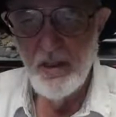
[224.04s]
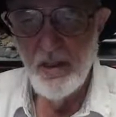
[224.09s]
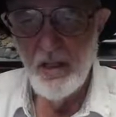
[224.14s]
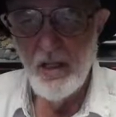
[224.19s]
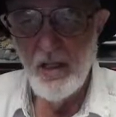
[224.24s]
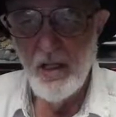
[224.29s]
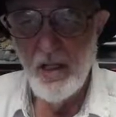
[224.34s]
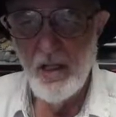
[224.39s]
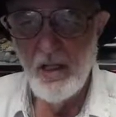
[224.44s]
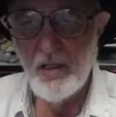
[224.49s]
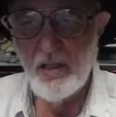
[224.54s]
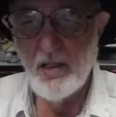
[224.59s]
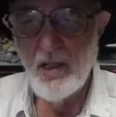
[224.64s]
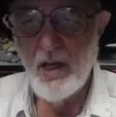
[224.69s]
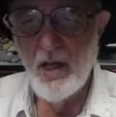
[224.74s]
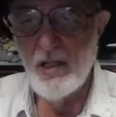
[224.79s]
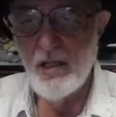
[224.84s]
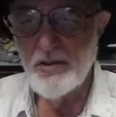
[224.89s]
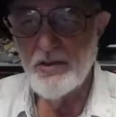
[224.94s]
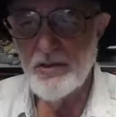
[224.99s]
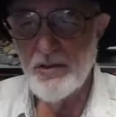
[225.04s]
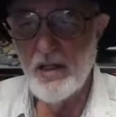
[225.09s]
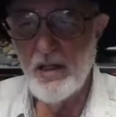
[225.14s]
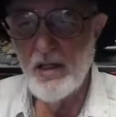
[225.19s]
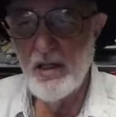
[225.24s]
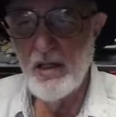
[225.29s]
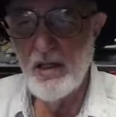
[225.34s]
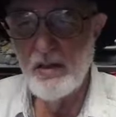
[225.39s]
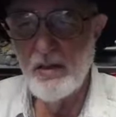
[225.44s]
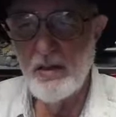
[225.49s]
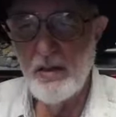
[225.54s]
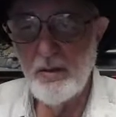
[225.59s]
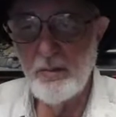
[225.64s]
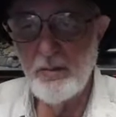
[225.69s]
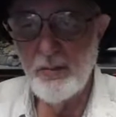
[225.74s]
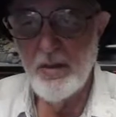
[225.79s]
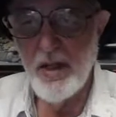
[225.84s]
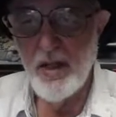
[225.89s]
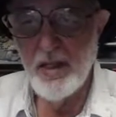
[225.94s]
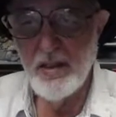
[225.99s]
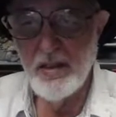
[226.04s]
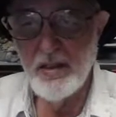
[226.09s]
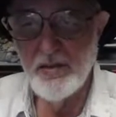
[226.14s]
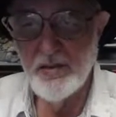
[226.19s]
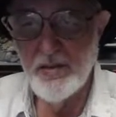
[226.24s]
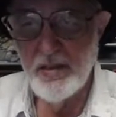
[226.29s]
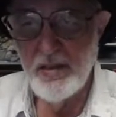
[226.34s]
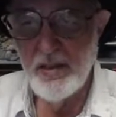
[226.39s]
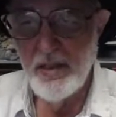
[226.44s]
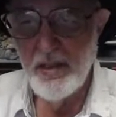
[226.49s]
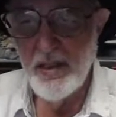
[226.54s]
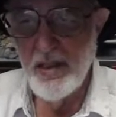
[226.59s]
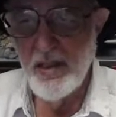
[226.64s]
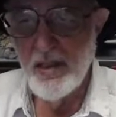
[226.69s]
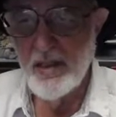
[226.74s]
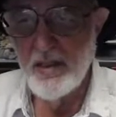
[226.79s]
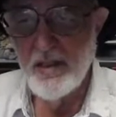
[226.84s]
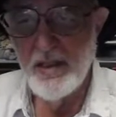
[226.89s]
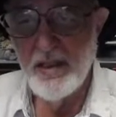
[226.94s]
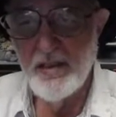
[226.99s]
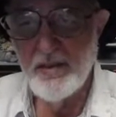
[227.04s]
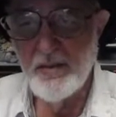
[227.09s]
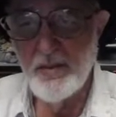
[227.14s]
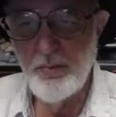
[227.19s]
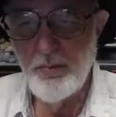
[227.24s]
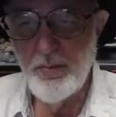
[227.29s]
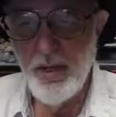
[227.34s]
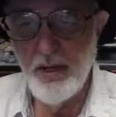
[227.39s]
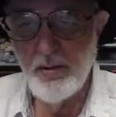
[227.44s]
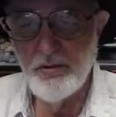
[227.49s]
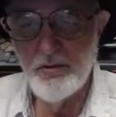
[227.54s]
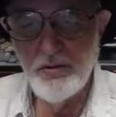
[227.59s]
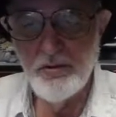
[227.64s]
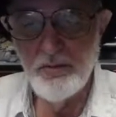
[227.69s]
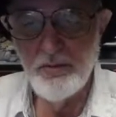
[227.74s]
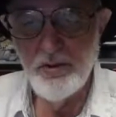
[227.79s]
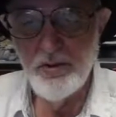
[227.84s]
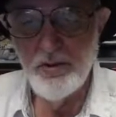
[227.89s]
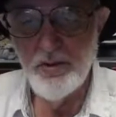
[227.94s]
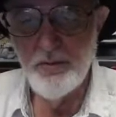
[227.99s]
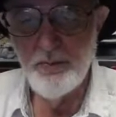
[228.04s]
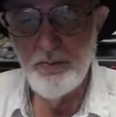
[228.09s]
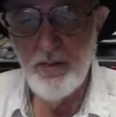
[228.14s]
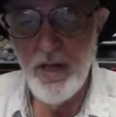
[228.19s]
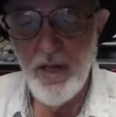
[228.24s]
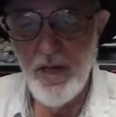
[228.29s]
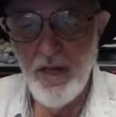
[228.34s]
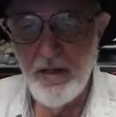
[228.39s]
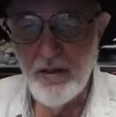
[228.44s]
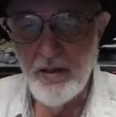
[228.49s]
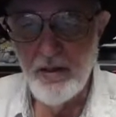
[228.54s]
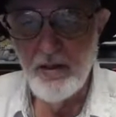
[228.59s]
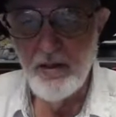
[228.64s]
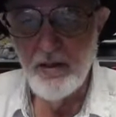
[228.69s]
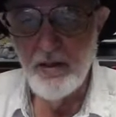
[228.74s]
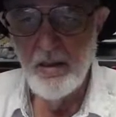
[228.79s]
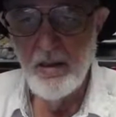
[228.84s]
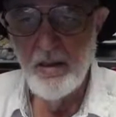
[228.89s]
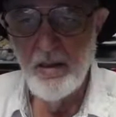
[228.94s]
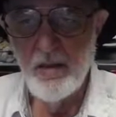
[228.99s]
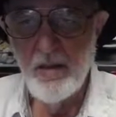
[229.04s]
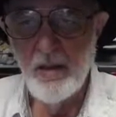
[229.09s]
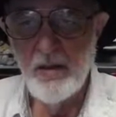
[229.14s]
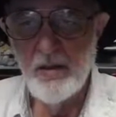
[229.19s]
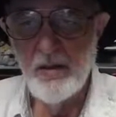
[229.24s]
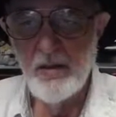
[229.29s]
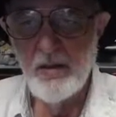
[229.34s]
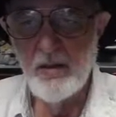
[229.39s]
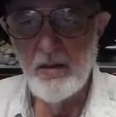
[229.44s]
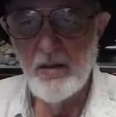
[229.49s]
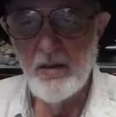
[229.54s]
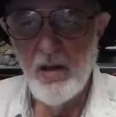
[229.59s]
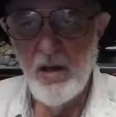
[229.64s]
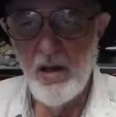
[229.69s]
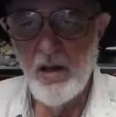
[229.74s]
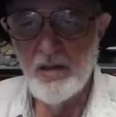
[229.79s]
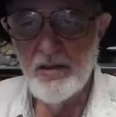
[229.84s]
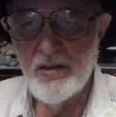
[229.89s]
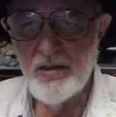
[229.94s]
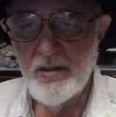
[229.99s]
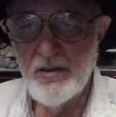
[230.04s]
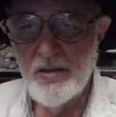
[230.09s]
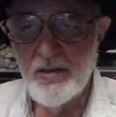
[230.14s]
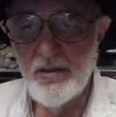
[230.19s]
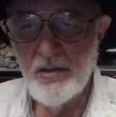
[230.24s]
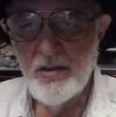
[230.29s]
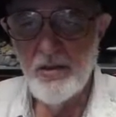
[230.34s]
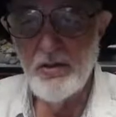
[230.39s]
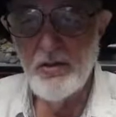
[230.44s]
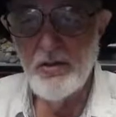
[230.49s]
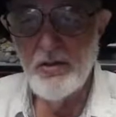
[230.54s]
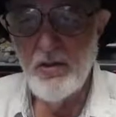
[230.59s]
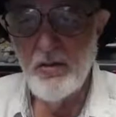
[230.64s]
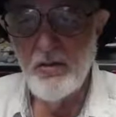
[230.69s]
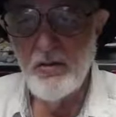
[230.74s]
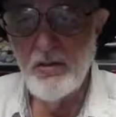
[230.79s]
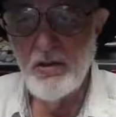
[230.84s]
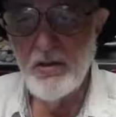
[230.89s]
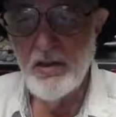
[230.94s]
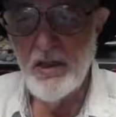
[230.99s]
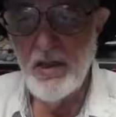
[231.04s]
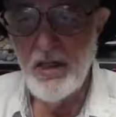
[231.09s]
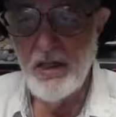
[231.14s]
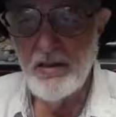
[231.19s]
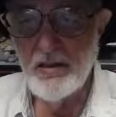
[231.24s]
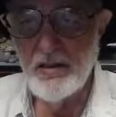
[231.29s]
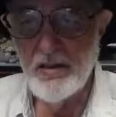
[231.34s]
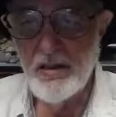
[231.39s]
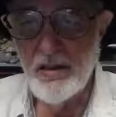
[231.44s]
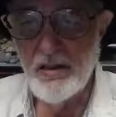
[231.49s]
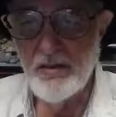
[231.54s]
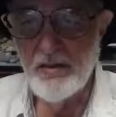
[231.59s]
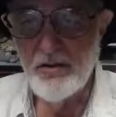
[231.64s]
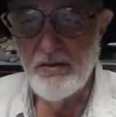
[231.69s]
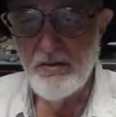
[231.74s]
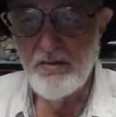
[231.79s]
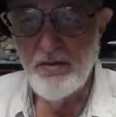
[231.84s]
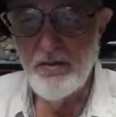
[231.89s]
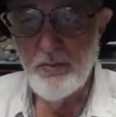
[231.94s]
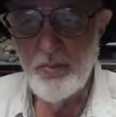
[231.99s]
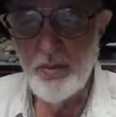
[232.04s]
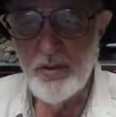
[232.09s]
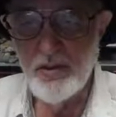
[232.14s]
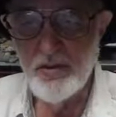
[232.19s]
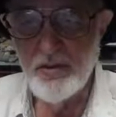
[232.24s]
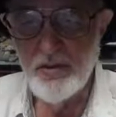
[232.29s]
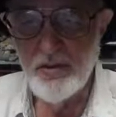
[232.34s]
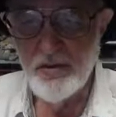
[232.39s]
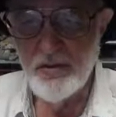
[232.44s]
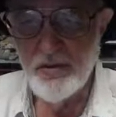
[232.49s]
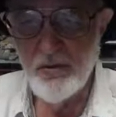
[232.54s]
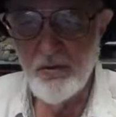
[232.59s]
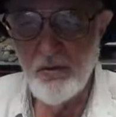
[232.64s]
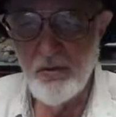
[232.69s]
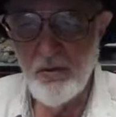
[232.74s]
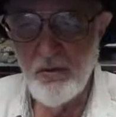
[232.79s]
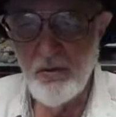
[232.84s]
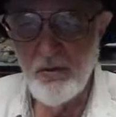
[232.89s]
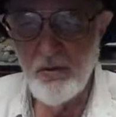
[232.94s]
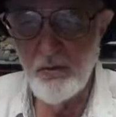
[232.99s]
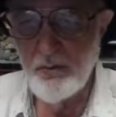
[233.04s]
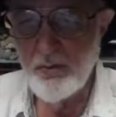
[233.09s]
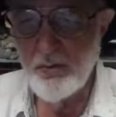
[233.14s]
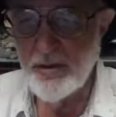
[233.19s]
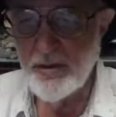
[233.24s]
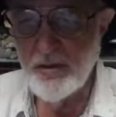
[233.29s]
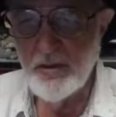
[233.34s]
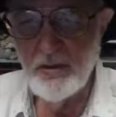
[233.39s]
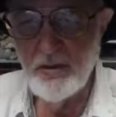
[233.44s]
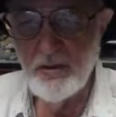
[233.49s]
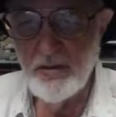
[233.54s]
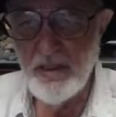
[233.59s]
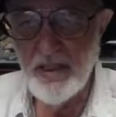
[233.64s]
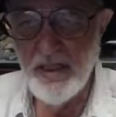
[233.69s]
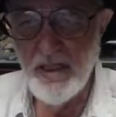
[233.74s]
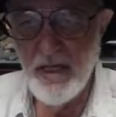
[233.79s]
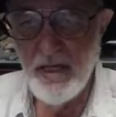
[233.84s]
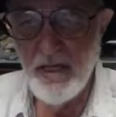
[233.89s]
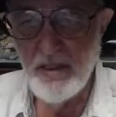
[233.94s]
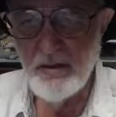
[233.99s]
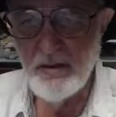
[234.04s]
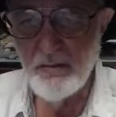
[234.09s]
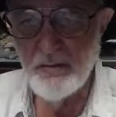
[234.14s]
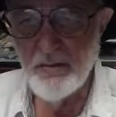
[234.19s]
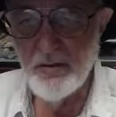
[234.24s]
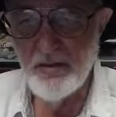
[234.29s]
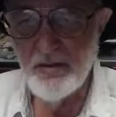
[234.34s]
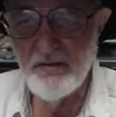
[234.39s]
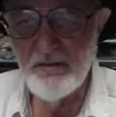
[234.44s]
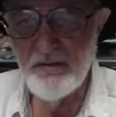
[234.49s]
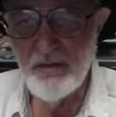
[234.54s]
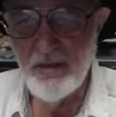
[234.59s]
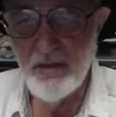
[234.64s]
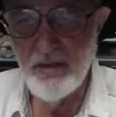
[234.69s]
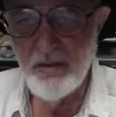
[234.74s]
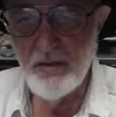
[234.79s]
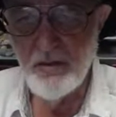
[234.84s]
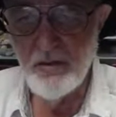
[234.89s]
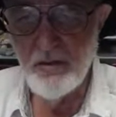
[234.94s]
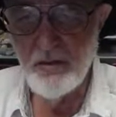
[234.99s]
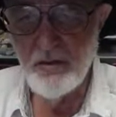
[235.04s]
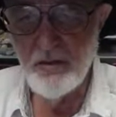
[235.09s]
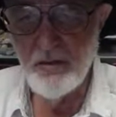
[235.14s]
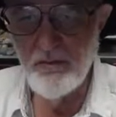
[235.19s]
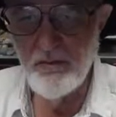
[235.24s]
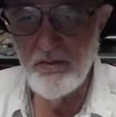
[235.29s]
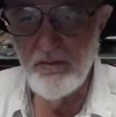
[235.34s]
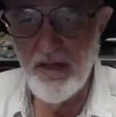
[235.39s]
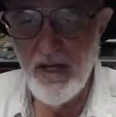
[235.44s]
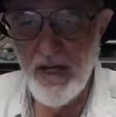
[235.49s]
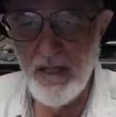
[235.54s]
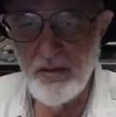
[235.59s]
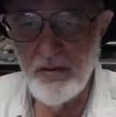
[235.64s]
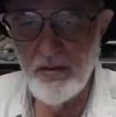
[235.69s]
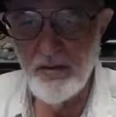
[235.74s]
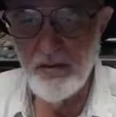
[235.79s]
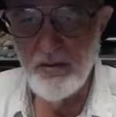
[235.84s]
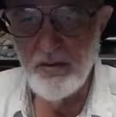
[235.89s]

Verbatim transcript: a loss on a policy that is about to expire. The loss is to the total contents of the business or home, including items of little or no value.